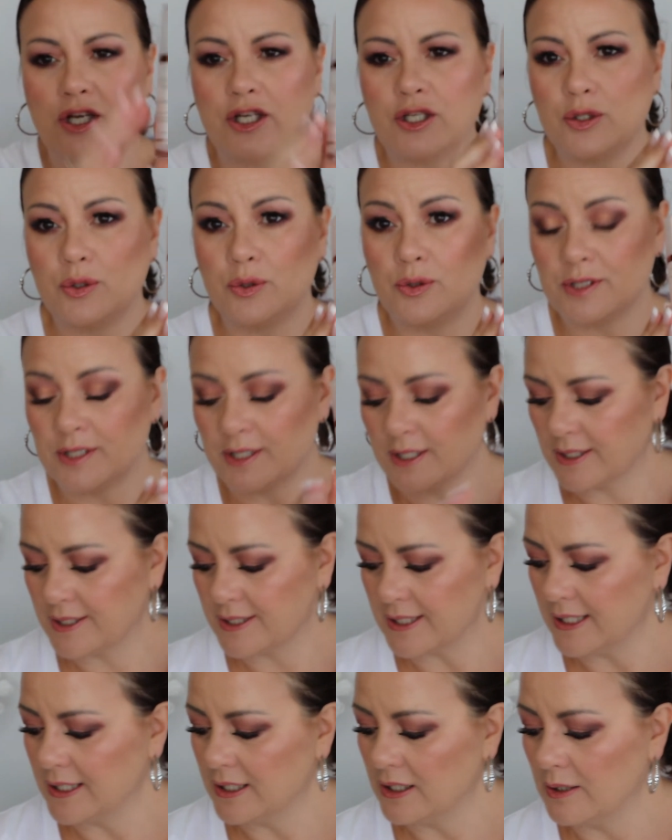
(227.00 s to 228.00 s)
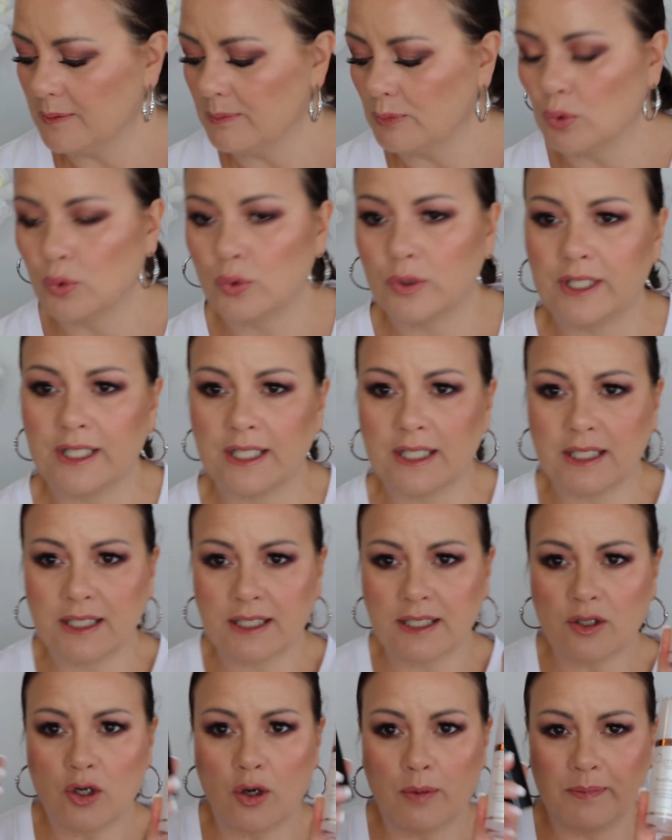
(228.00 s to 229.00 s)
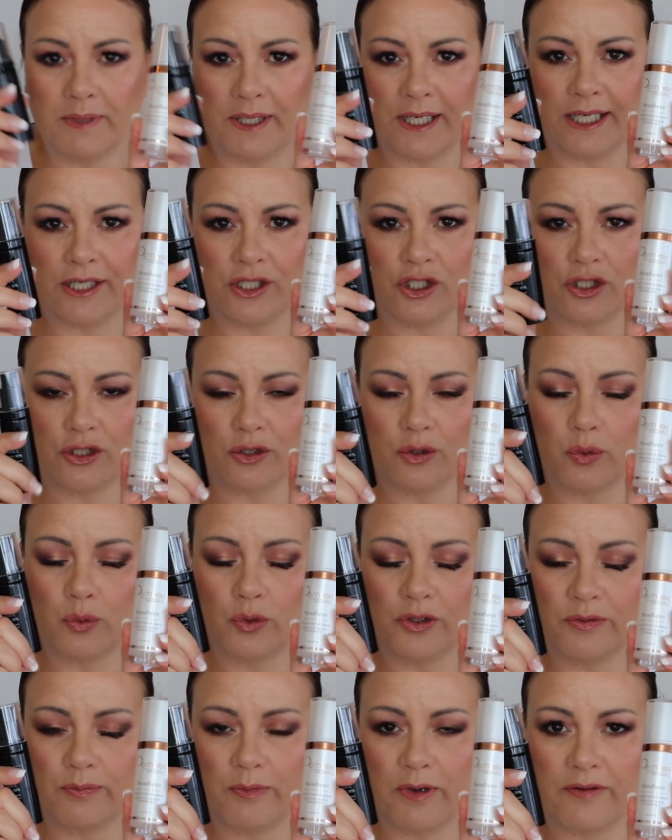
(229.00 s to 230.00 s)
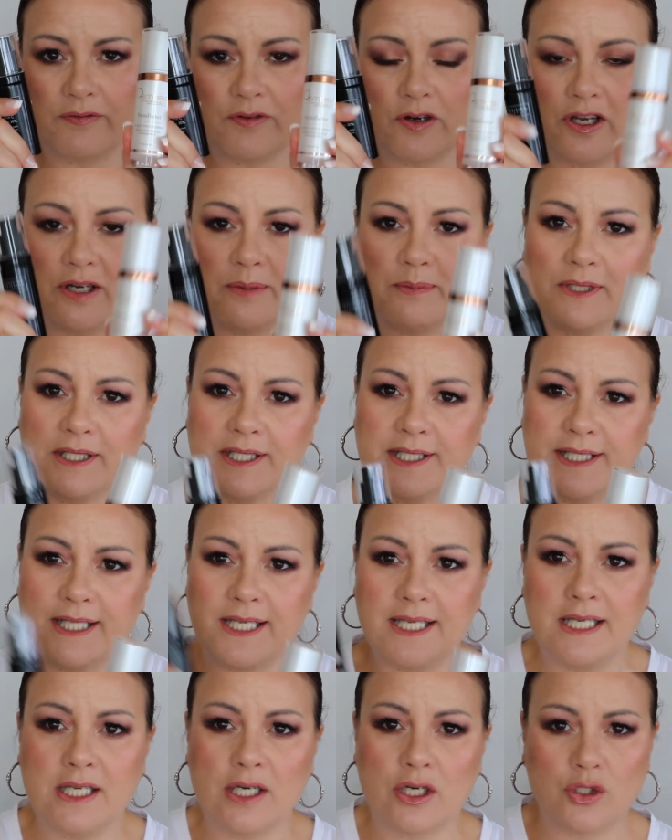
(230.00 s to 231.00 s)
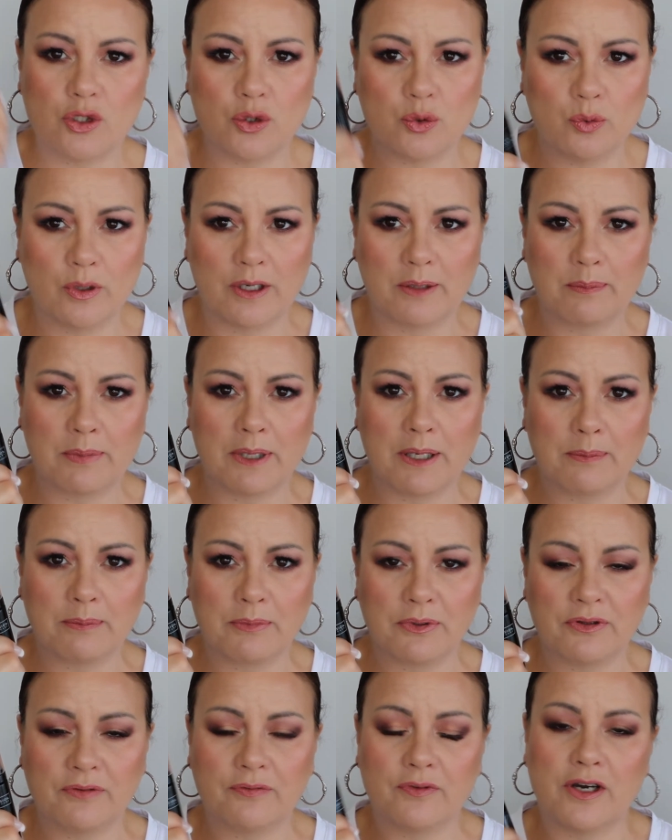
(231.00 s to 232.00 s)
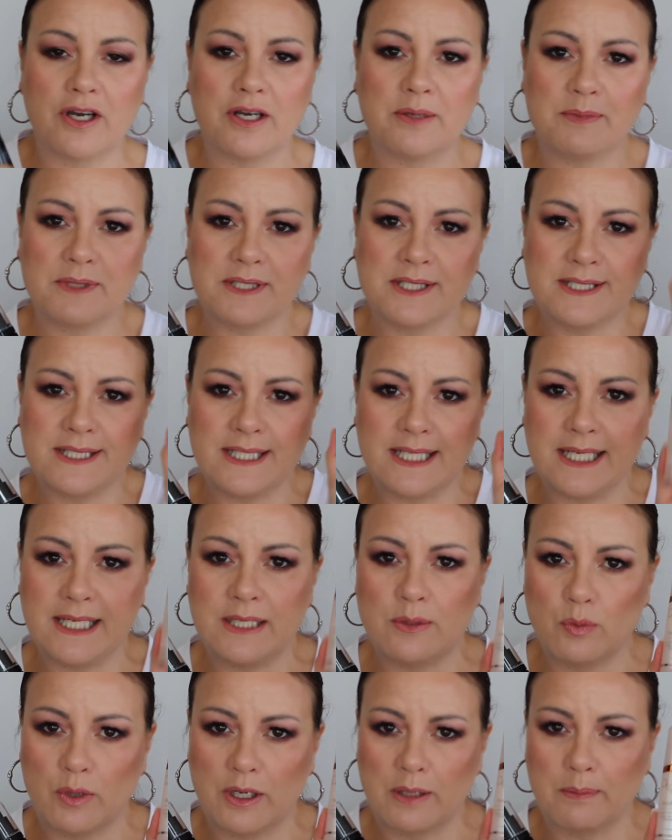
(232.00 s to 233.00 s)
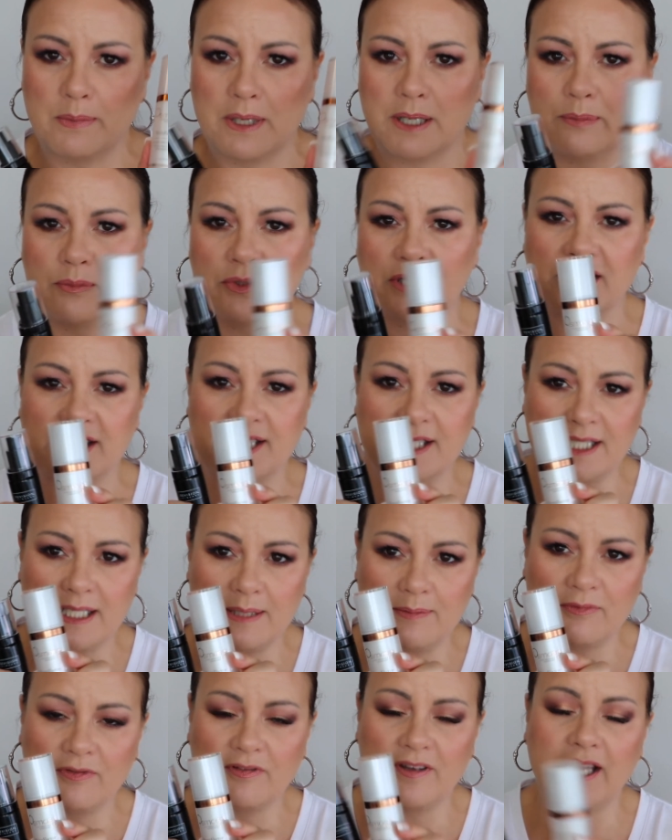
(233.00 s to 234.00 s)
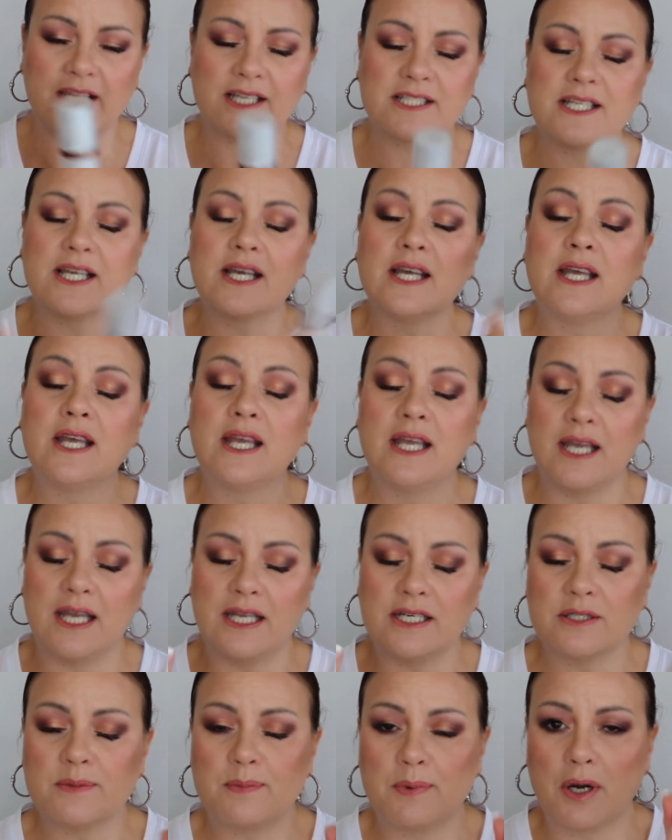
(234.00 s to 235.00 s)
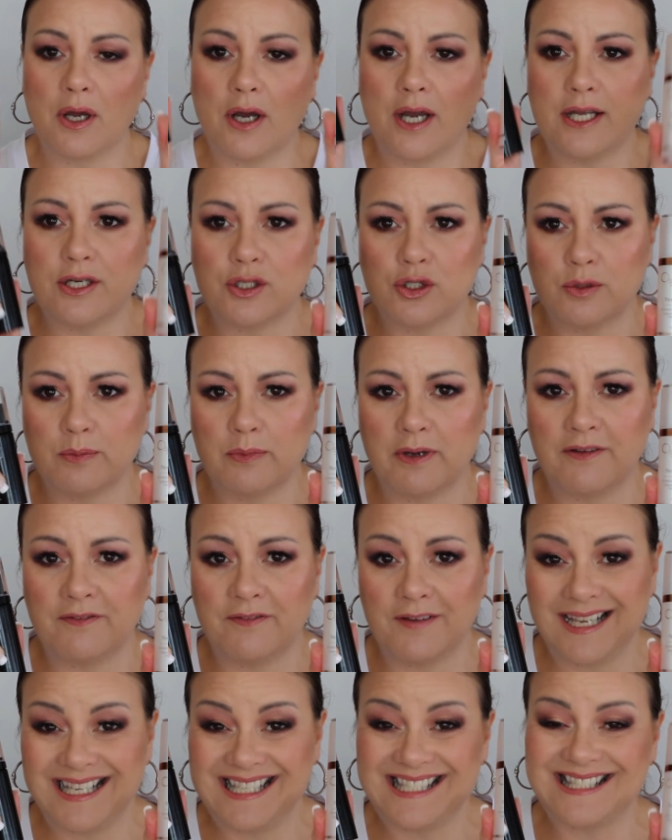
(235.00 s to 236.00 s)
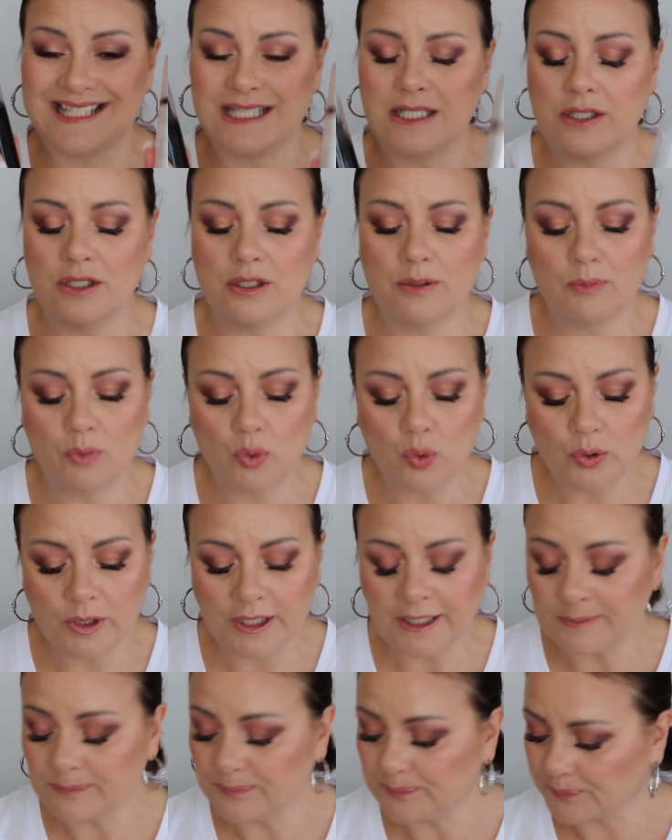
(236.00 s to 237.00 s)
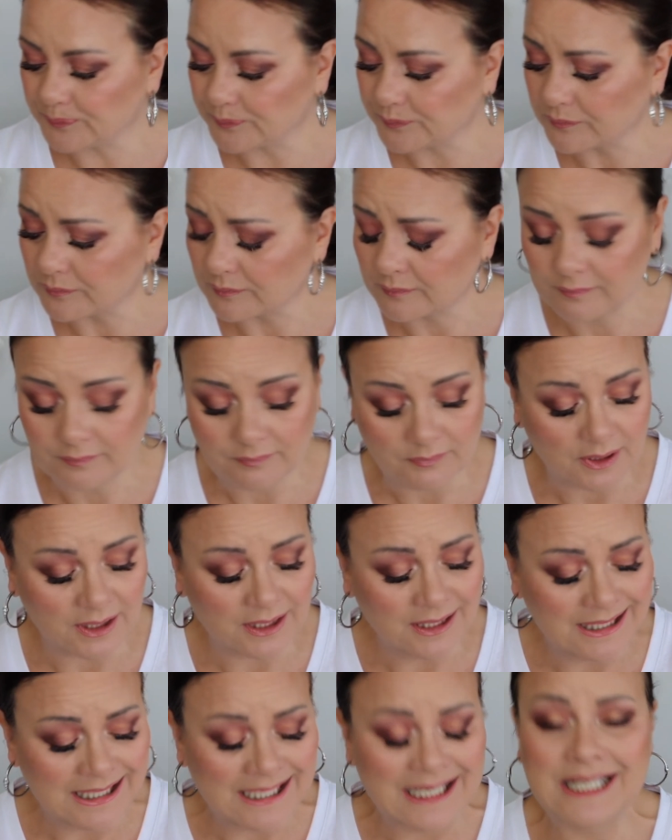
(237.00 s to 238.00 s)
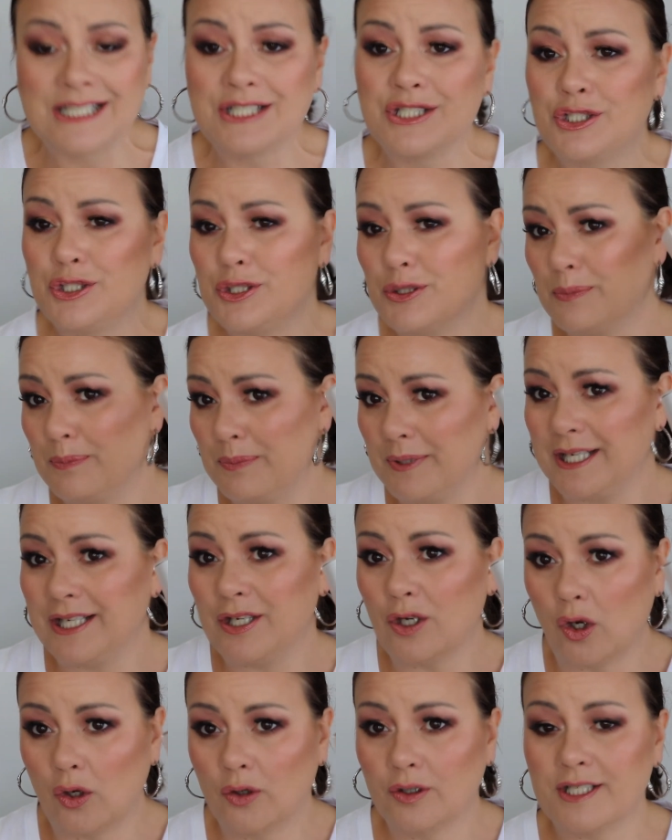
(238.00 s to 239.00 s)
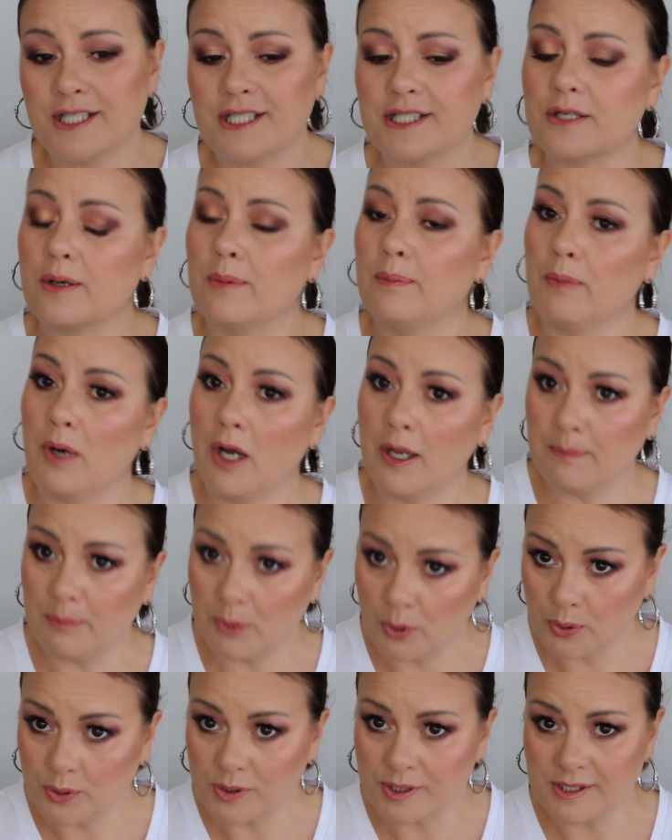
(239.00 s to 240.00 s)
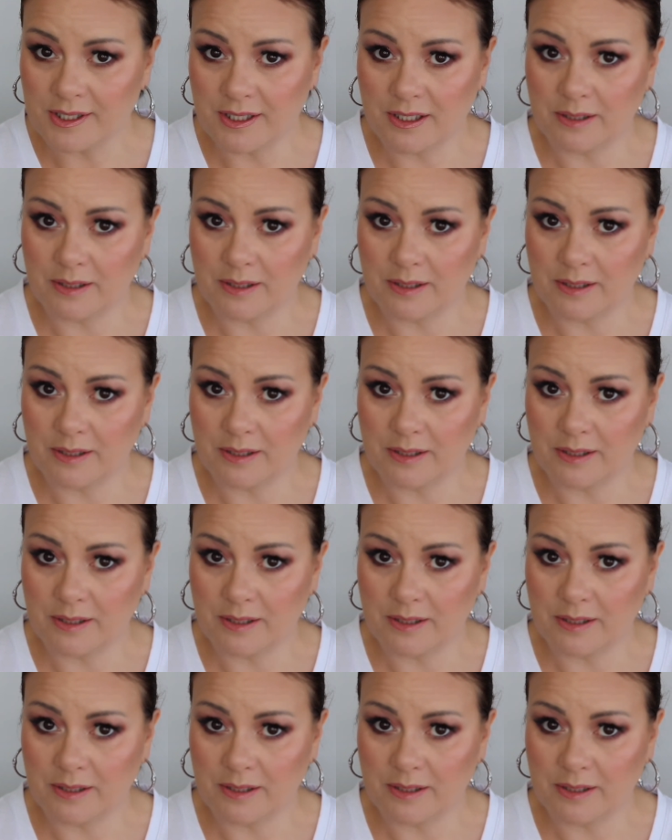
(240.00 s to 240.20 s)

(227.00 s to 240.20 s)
use this in the morning in combination with my vitamin C. I do one pump of the vitamin C and one pump of the Stem Factor and apply it to my face in the morning. To be honest, my personal